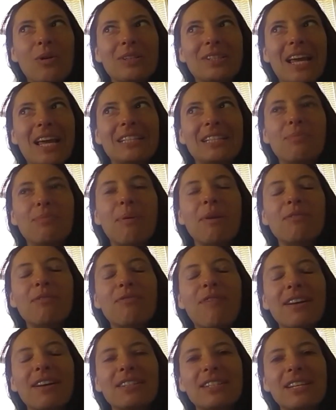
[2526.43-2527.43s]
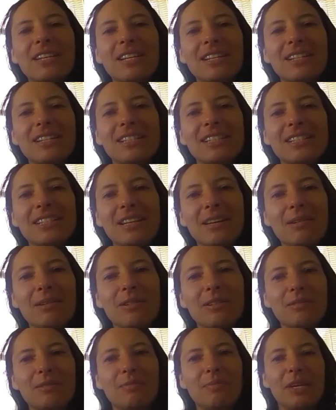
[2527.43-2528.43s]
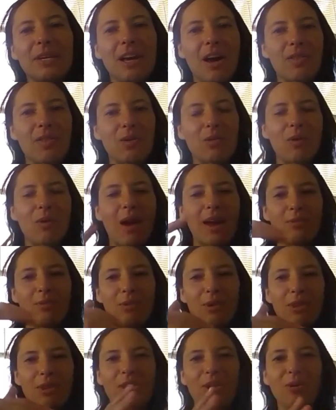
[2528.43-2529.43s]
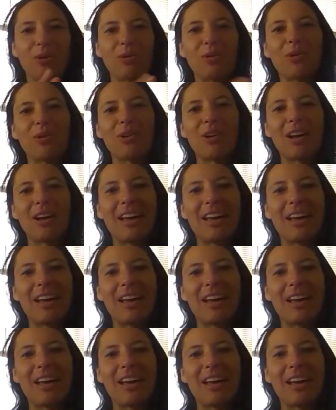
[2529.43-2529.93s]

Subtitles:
it's been fun to be on the ride with you